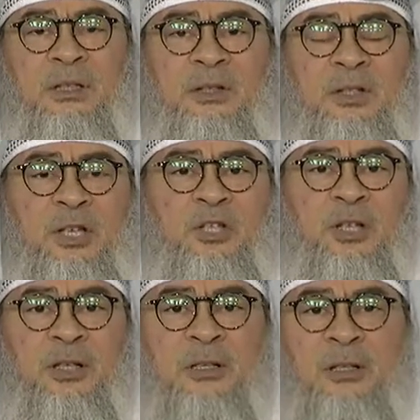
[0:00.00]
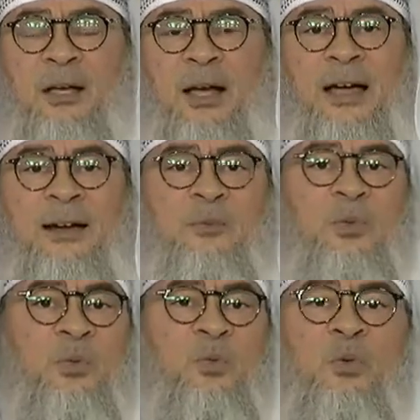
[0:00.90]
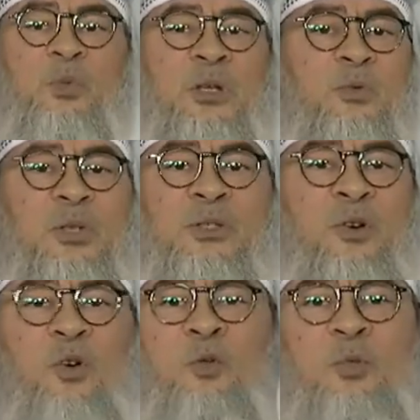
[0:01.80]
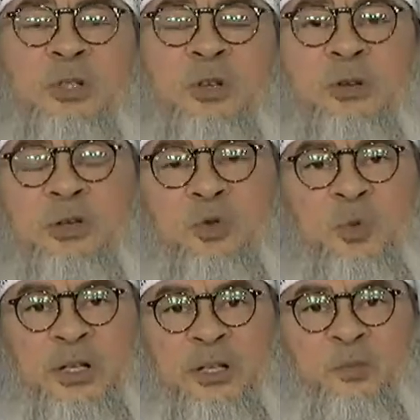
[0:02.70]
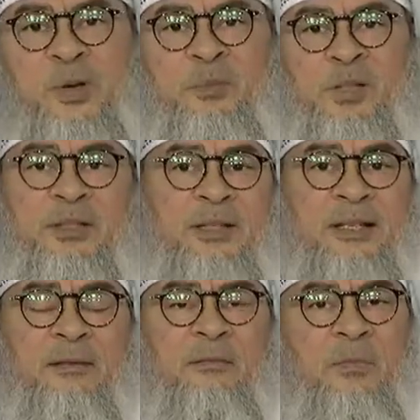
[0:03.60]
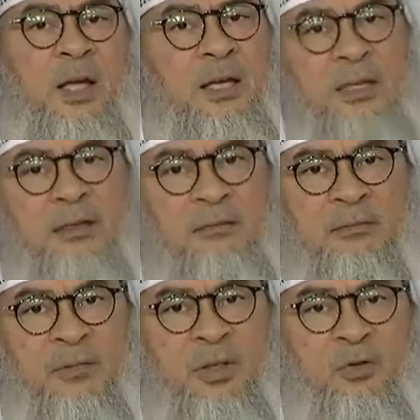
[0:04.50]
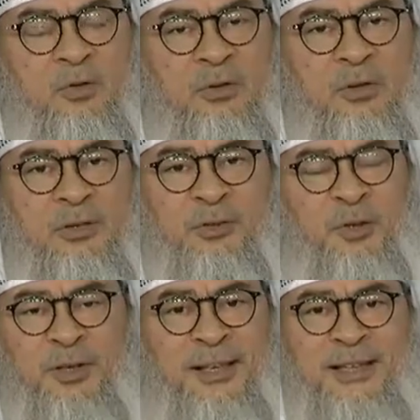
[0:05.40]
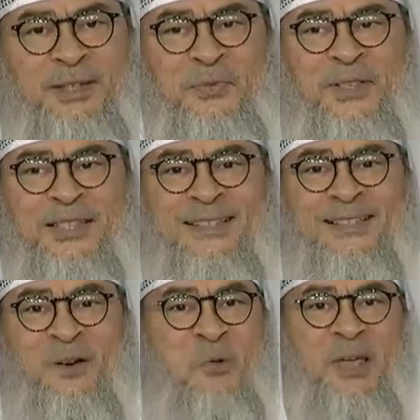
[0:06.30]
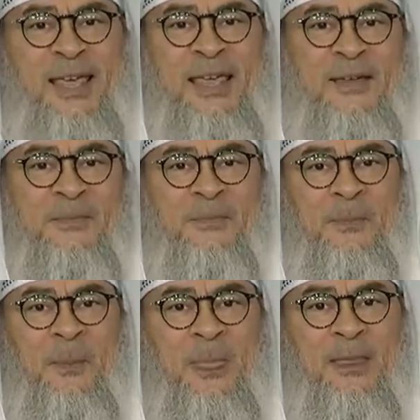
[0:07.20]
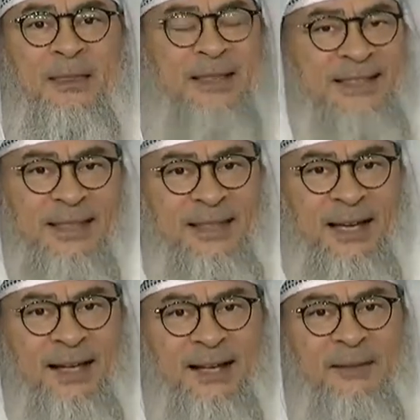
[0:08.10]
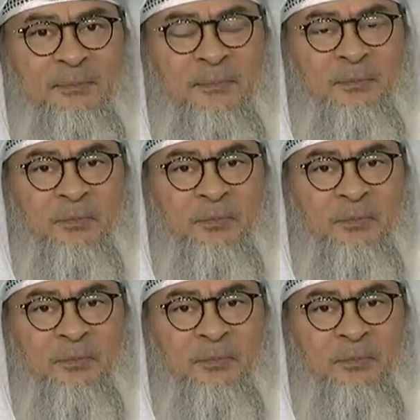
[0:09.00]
Tunisian Arab woman was almost going to win in Wimbledon. Akhi, you're talking as if it's okay. There's nothing haram.